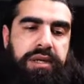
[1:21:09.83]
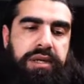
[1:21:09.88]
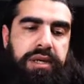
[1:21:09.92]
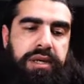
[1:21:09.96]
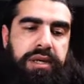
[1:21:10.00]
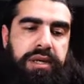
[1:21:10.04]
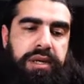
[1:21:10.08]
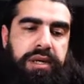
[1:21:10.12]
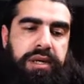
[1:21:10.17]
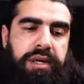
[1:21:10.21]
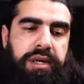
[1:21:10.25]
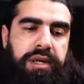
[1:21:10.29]

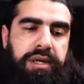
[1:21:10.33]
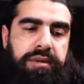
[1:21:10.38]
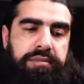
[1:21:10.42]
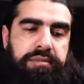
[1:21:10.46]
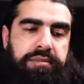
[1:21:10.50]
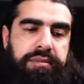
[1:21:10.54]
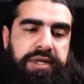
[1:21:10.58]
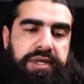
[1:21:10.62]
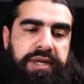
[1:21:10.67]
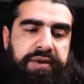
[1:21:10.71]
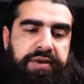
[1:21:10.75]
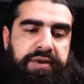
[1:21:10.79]

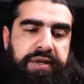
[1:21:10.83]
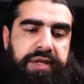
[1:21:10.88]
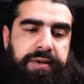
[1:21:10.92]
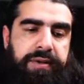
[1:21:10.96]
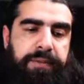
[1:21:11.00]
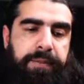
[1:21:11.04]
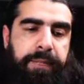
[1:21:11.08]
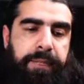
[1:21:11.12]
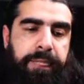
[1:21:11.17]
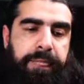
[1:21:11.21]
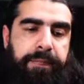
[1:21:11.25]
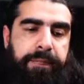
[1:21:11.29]
Definitely.
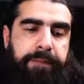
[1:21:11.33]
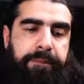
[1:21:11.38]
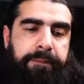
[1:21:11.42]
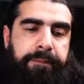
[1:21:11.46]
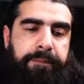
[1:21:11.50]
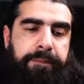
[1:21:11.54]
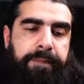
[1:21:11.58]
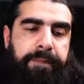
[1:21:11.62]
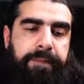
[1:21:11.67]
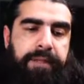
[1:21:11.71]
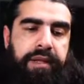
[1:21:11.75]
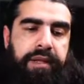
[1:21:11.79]

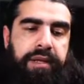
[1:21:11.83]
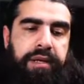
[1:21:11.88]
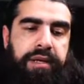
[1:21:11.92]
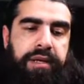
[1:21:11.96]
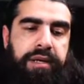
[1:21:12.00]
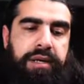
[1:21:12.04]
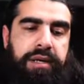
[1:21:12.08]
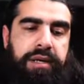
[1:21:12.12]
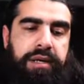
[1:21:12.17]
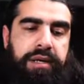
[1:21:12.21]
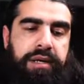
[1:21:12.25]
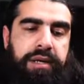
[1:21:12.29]

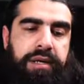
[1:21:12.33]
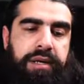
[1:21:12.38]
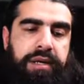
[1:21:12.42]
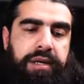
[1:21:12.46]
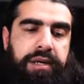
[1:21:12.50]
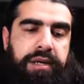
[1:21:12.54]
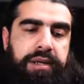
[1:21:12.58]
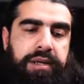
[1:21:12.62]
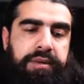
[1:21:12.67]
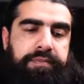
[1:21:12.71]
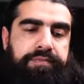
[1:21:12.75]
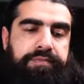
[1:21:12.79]

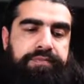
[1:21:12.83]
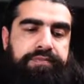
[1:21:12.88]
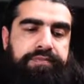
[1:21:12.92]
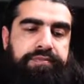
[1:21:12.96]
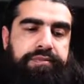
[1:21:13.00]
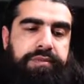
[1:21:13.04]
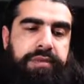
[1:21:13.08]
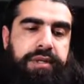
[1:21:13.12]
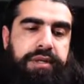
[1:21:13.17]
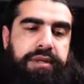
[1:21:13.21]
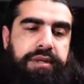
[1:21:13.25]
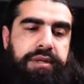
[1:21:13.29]
The
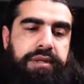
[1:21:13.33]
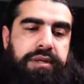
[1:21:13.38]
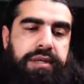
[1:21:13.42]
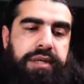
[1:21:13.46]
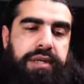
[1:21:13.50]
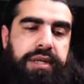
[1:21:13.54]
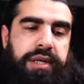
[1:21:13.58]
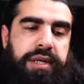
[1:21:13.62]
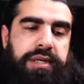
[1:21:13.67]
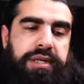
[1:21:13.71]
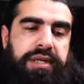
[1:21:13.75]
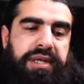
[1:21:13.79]

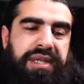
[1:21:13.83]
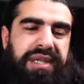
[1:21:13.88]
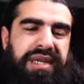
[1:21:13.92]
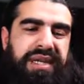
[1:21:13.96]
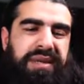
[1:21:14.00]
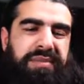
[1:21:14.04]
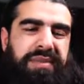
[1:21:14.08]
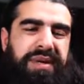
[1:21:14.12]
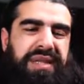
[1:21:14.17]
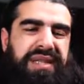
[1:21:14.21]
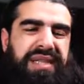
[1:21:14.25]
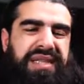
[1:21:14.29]

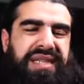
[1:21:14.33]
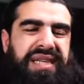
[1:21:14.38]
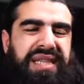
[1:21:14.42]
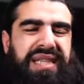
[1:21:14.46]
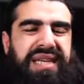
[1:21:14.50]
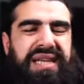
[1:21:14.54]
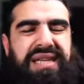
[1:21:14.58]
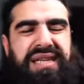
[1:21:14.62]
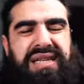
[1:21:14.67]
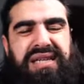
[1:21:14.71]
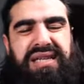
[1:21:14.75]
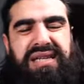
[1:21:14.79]
thing about this, I
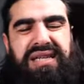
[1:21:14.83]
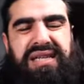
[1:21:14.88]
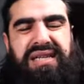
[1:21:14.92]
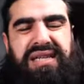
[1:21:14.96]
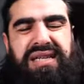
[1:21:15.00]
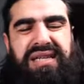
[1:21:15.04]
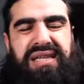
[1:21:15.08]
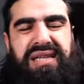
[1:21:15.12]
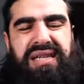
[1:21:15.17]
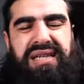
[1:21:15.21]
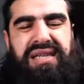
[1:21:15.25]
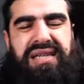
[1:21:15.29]
think the
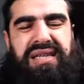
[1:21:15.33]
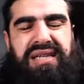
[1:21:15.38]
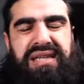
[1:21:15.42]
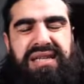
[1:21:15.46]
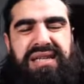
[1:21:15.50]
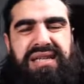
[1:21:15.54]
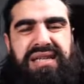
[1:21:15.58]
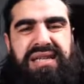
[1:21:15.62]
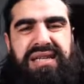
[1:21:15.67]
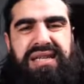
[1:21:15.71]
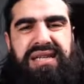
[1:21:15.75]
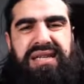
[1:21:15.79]

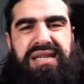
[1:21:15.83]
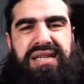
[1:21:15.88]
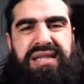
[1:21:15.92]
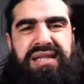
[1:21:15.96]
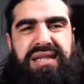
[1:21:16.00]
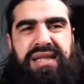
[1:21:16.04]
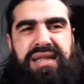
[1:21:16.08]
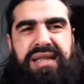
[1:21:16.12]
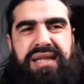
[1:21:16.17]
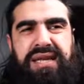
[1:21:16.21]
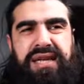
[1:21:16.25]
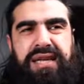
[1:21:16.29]

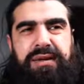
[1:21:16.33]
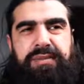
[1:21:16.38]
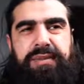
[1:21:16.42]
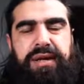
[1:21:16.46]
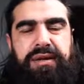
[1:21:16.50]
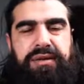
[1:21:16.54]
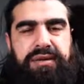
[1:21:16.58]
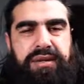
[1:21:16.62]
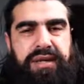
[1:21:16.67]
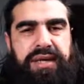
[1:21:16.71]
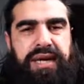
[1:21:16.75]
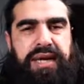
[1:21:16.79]
thing
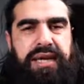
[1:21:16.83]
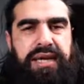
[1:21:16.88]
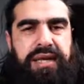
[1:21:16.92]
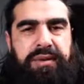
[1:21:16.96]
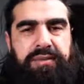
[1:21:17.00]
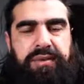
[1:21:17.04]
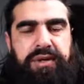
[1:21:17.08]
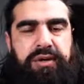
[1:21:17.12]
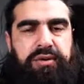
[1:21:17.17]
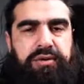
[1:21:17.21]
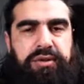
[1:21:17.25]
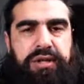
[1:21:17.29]
about, again,
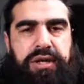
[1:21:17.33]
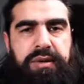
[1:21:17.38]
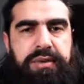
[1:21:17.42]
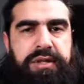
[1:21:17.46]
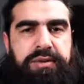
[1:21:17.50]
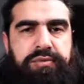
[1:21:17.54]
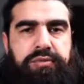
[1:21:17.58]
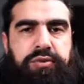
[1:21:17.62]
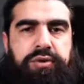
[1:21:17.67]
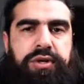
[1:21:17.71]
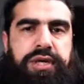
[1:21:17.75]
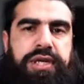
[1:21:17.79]
Ibn
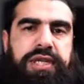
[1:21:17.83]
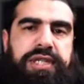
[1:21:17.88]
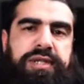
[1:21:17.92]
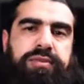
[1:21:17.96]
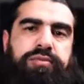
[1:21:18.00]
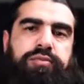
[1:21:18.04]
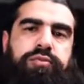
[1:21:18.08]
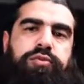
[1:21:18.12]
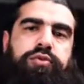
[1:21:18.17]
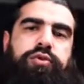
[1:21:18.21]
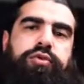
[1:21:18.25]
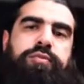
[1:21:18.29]
Qudama's book is
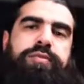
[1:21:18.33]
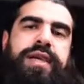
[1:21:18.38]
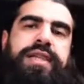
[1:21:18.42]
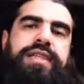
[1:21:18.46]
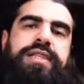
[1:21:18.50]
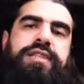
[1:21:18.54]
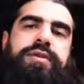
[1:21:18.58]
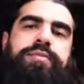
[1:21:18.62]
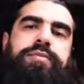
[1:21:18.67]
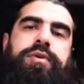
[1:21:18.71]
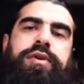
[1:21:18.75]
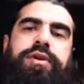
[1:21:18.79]
more
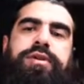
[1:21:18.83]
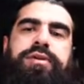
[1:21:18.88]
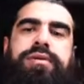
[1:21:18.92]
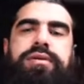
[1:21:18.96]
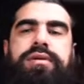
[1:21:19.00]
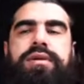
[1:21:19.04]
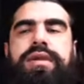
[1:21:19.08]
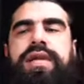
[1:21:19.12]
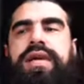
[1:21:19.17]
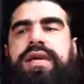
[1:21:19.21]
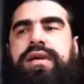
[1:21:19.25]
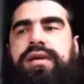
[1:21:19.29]
based upon
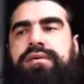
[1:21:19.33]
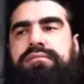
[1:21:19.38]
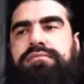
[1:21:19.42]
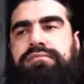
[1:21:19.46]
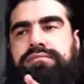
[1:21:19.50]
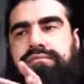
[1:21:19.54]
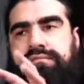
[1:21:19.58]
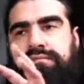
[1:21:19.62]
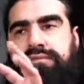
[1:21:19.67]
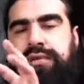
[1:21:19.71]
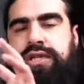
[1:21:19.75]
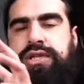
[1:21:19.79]
like
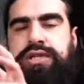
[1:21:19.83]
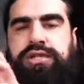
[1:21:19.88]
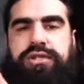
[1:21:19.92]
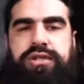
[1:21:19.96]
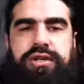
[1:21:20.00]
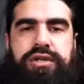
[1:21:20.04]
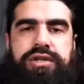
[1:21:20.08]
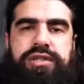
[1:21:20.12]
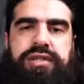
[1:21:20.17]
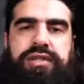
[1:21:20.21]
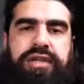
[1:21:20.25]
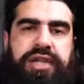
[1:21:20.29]
a
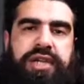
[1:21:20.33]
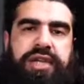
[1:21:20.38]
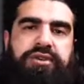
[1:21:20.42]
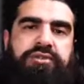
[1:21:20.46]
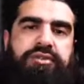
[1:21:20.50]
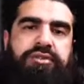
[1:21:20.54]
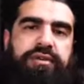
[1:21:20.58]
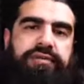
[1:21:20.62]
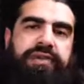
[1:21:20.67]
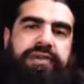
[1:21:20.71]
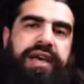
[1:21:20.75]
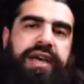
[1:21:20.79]
certain
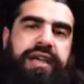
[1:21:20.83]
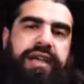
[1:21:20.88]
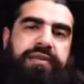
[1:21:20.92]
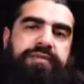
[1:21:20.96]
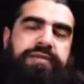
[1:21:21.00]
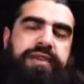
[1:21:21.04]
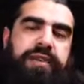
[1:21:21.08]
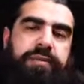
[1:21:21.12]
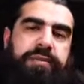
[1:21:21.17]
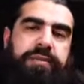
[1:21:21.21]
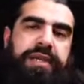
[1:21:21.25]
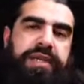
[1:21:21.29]
era of
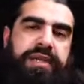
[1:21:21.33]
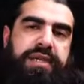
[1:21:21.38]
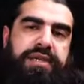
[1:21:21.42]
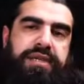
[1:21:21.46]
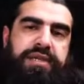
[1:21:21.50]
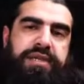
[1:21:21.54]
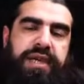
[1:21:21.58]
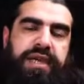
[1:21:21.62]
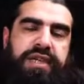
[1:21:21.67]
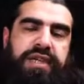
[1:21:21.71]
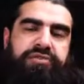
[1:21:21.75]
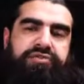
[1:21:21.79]
Hanafi
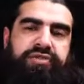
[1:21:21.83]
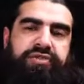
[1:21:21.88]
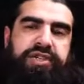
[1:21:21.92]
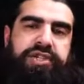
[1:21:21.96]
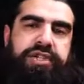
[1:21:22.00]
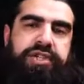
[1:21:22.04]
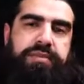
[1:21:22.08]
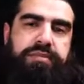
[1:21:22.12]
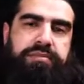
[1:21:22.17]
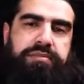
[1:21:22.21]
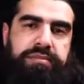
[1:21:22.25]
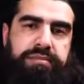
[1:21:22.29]
opinions that has
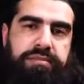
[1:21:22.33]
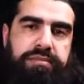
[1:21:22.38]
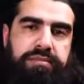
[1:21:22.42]
reached him.